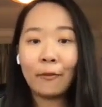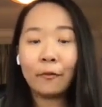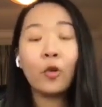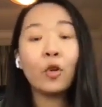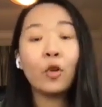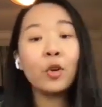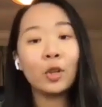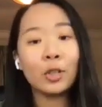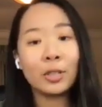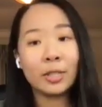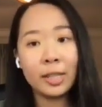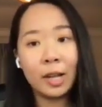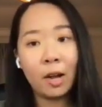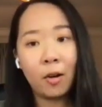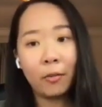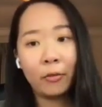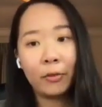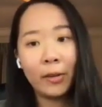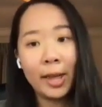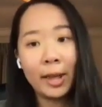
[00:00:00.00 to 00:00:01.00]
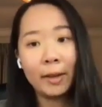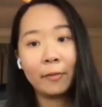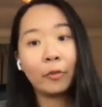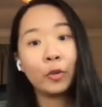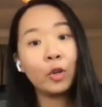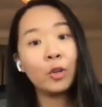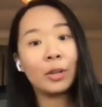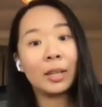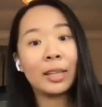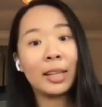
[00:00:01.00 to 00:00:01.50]
for yourself and
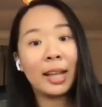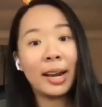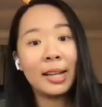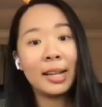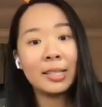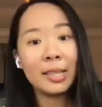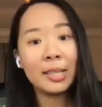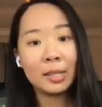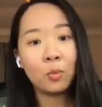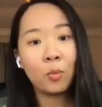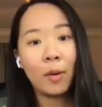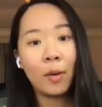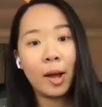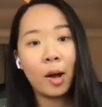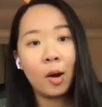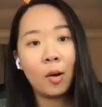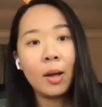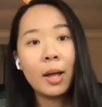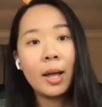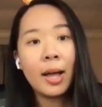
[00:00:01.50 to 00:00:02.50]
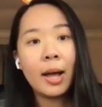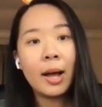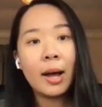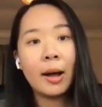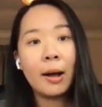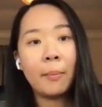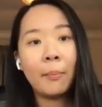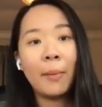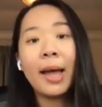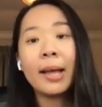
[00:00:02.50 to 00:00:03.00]
for your clients as well,
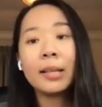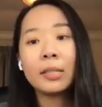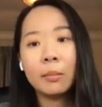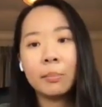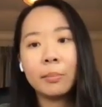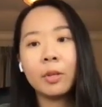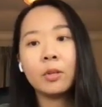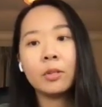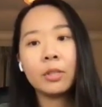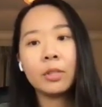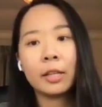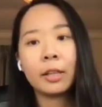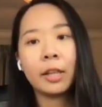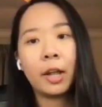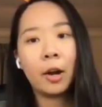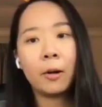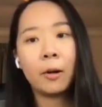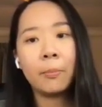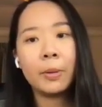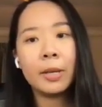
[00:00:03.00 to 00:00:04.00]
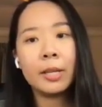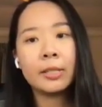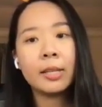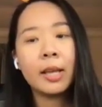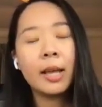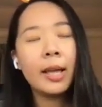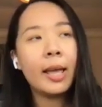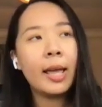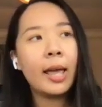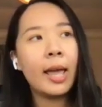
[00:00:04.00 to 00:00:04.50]
as a music therapist.
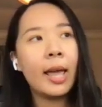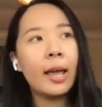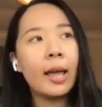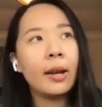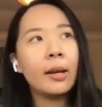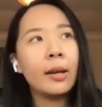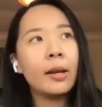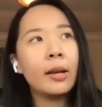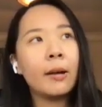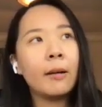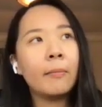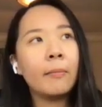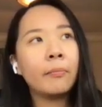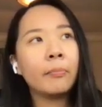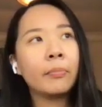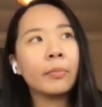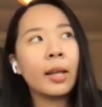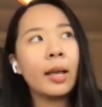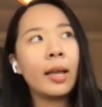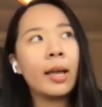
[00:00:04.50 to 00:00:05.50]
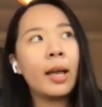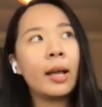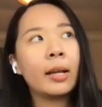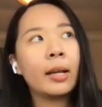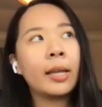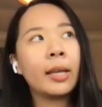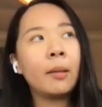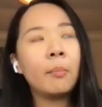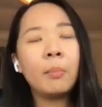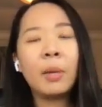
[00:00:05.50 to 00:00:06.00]
And
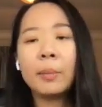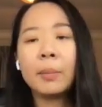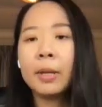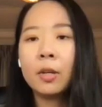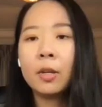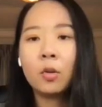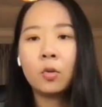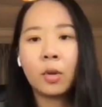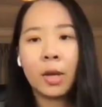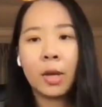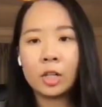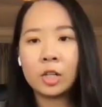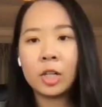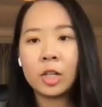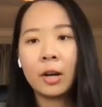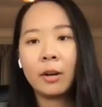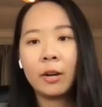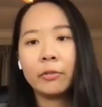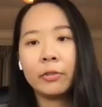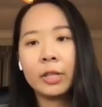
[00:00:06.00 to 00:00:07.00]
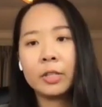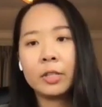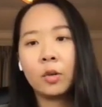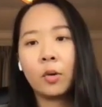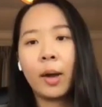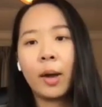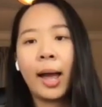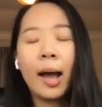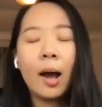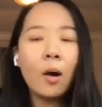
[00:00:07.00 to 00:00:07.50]
maybe you can share with us,
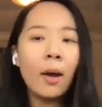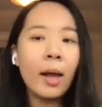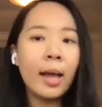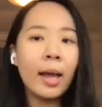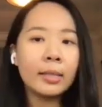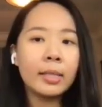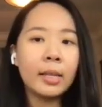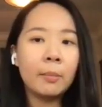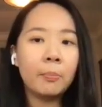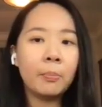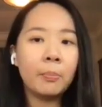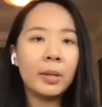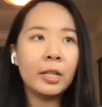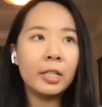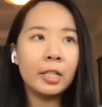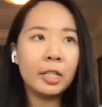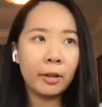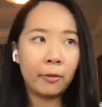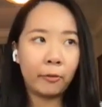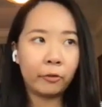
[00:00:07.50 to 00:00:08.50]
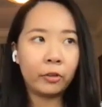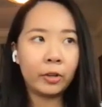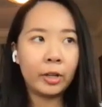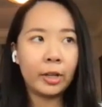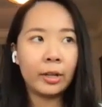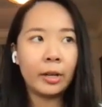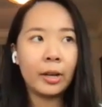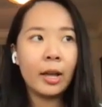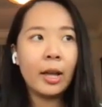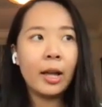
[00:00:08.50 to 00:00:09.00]
how has it been
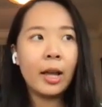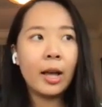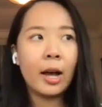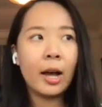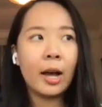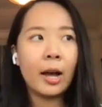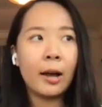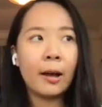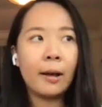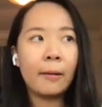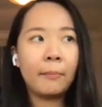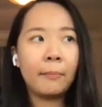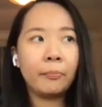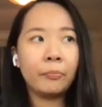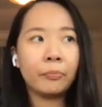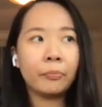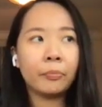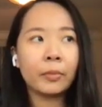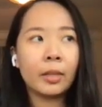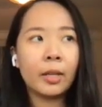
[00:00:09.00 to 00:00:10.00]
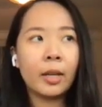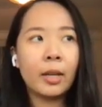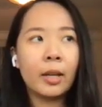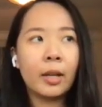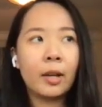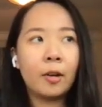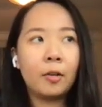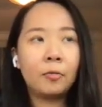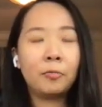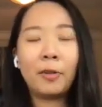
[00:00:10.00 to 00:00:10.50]
different um,
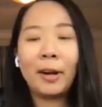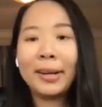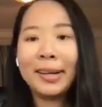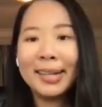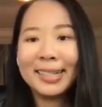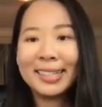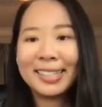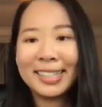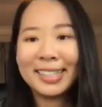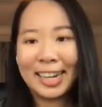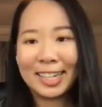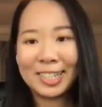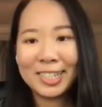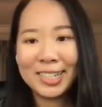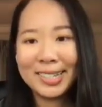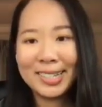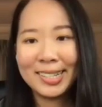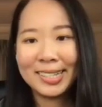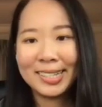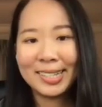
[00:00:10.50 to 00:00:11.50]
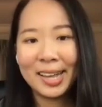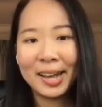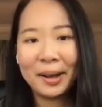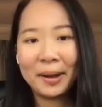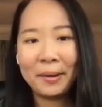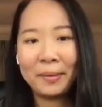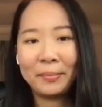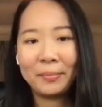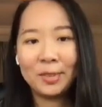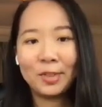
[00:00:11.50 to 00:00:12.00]
running sessions
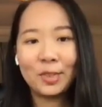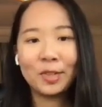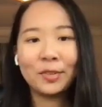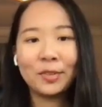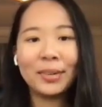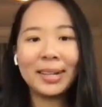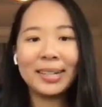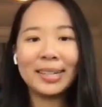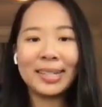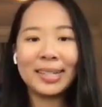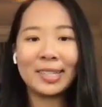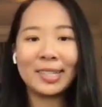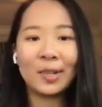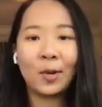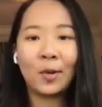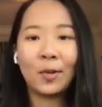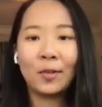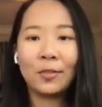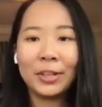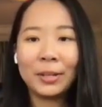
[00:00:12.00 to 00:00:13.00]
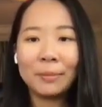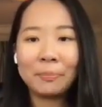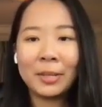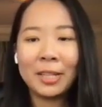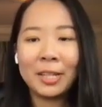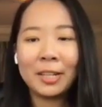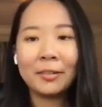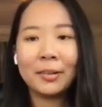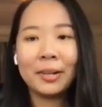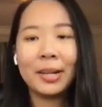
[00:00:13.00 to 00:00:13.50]
during this COVID
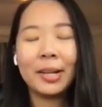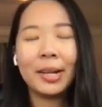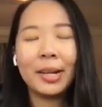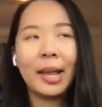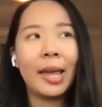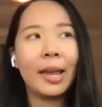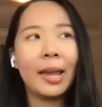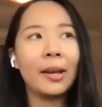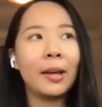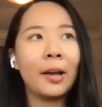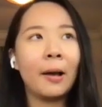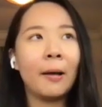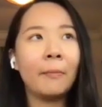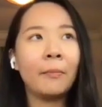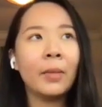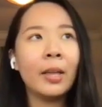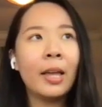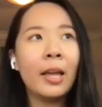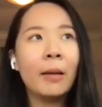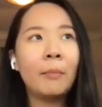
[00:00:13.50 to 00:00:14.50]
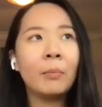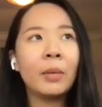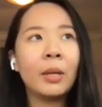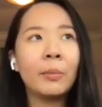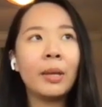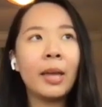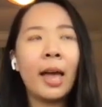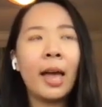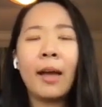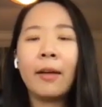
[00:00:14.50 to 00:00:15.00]
period, and
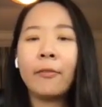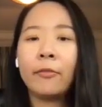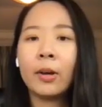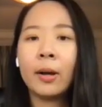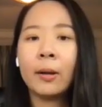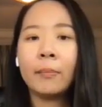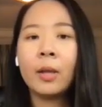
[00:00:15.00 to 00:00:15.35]
maybe have